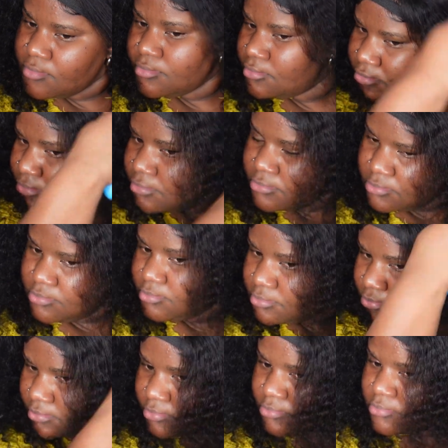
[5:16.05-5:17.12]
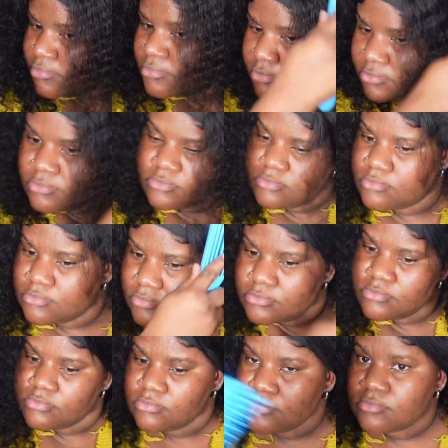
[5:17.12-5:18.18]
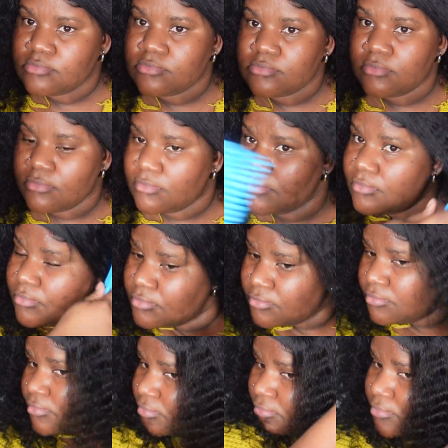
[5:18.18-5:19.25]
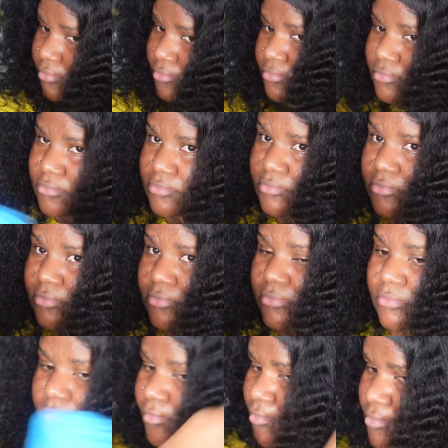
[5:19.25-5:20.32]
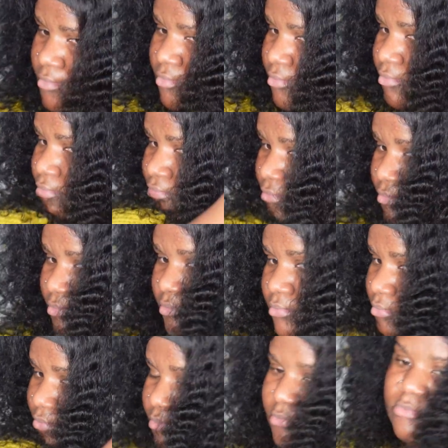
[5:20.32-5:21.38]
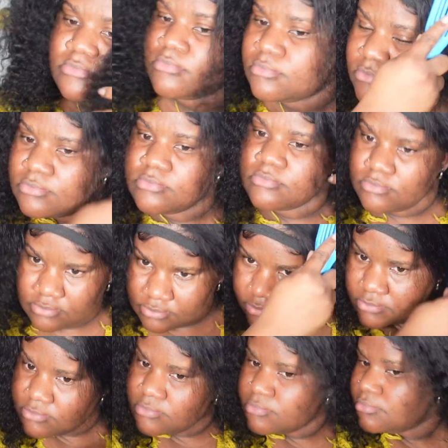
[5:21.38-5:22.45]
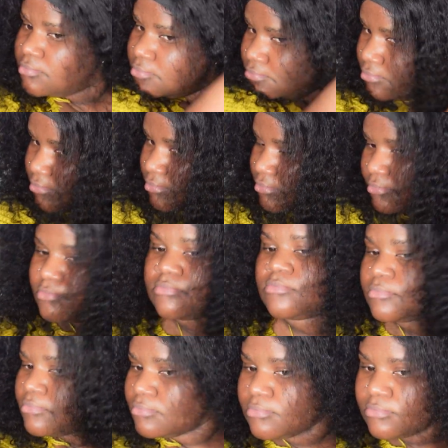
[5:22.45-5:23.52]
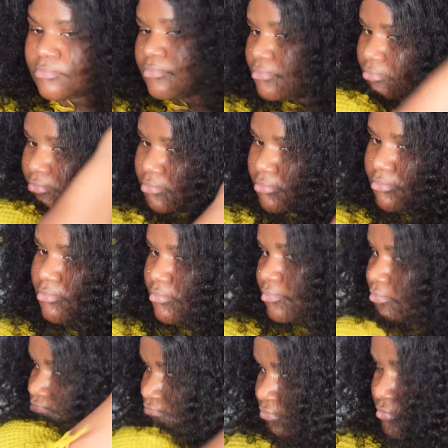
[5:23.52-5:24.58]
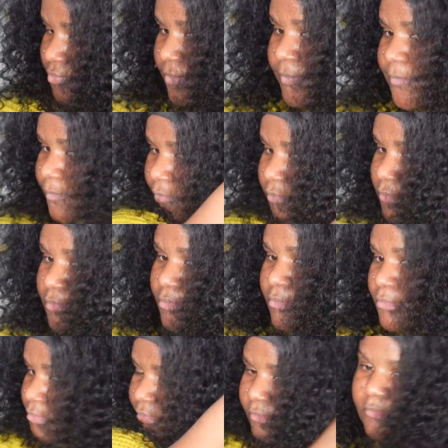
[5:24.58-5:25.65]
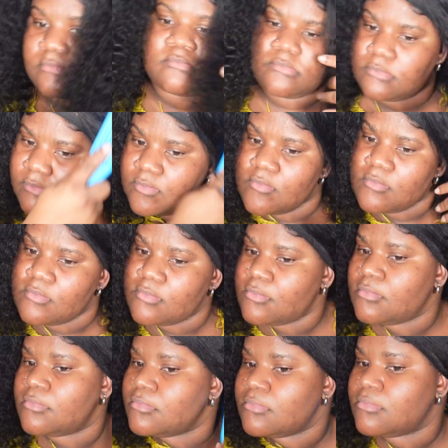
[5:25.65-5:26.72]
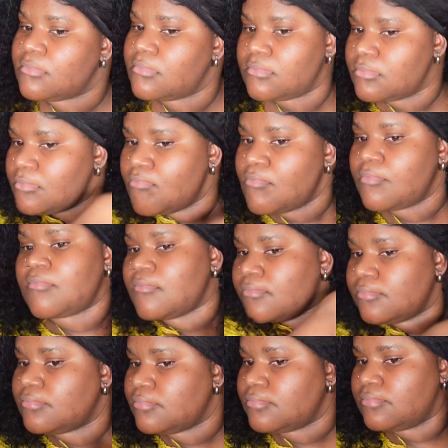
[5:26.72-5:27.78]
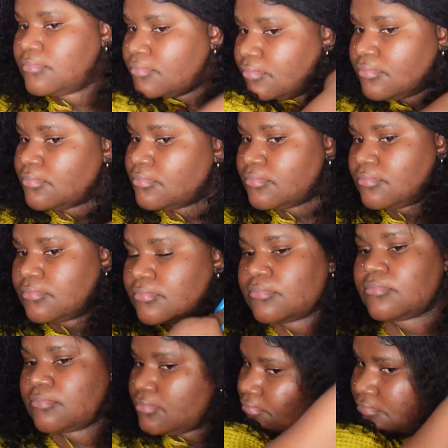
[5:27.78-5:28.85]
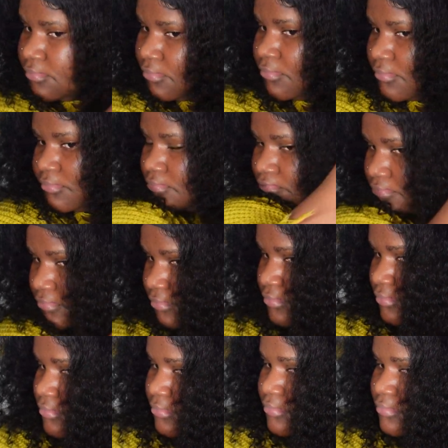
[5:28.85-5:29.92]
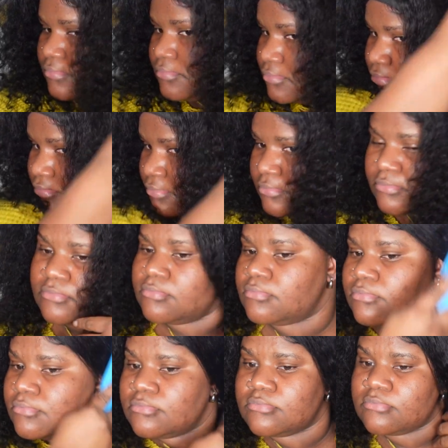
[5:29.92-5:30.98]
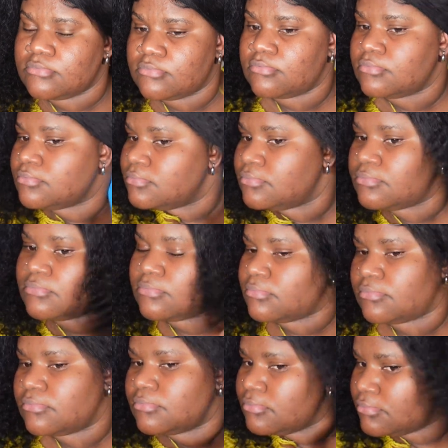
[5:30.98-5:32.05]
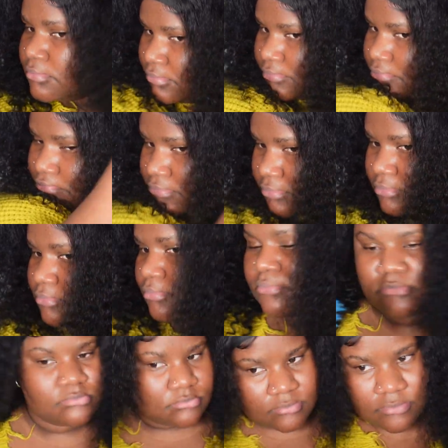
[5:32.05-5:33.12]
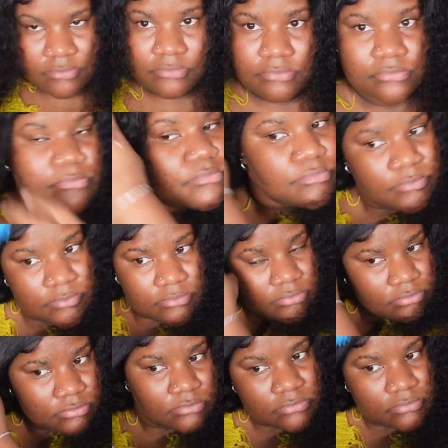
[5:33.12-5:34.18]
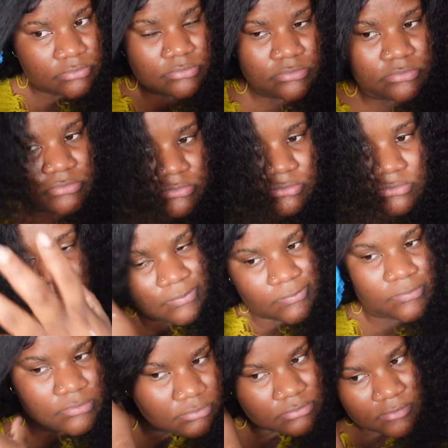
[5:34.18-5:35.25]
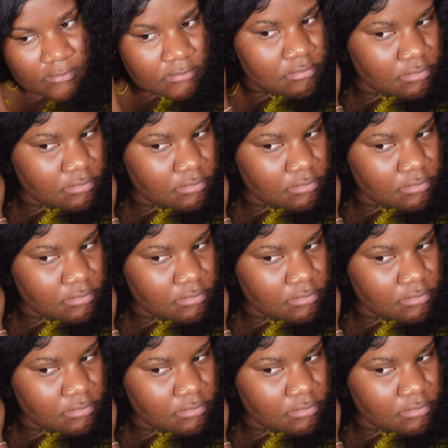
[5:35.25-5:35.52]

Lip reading: All right, so this is literally the star part of the video. I decided to brush the curls out. Look how full this is. I was even thinking to blow dry it and then put some nice wand curls in there. Oh, that would be so cute. Maybe when I reinstall this wig, I'll try that style.